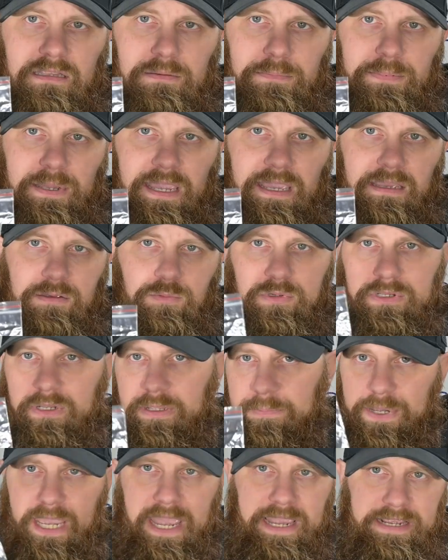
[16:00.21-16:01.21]
the and when they
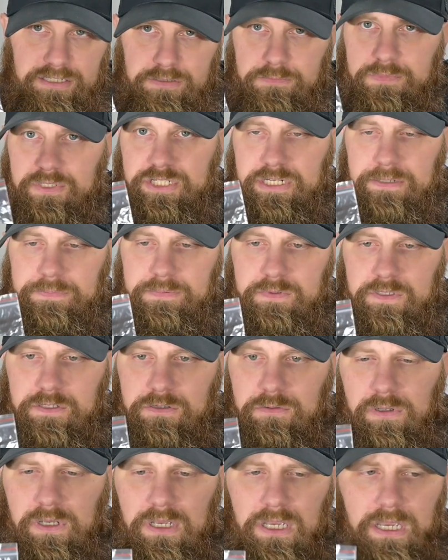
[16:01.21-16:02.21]
package them to ship them to
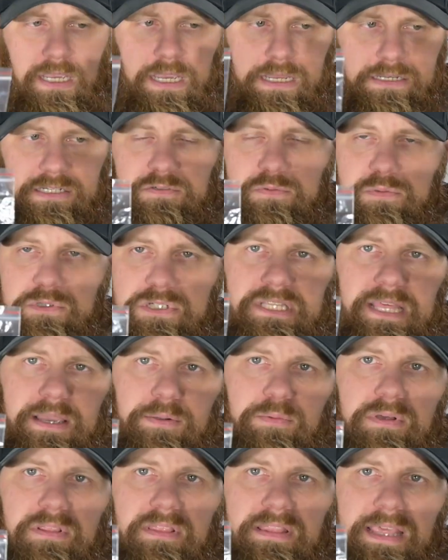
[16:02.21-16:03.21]
you, I just wish they
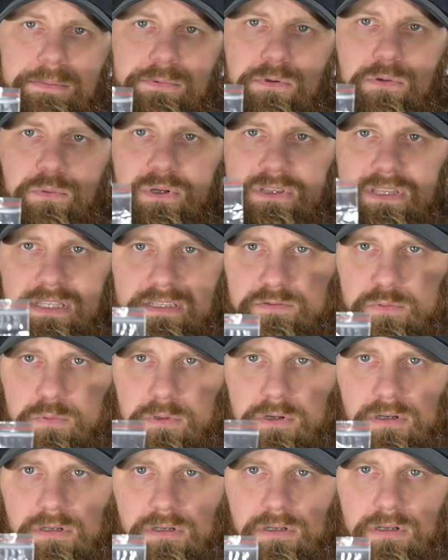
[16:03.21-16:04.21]
would label what these
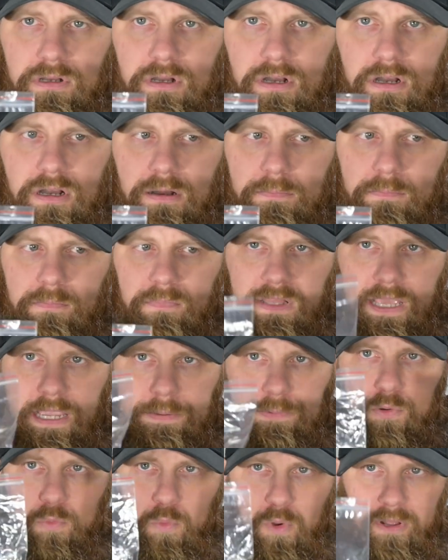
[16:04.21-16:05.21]
were.
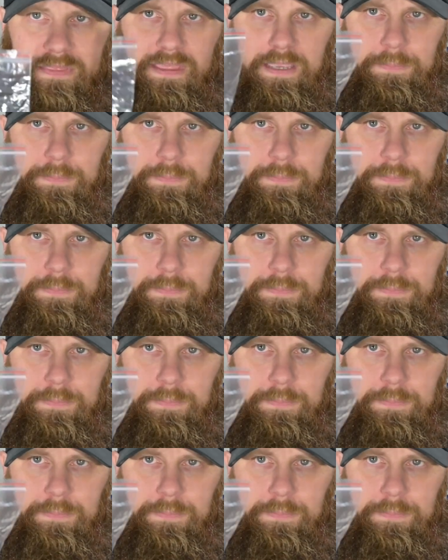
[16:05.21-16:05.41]
Label what they